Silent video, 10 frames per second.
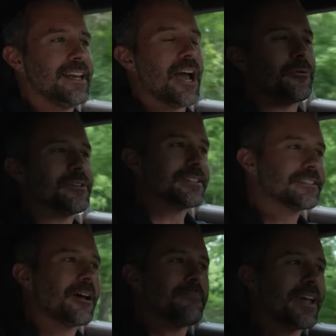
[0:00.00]
Now,
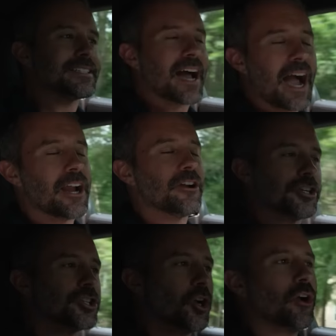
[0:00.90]
some may tire
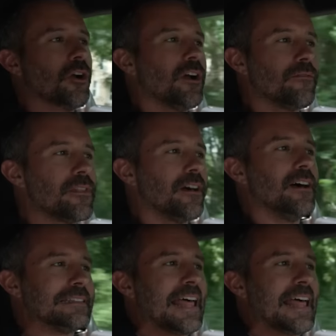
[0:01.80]
sure of the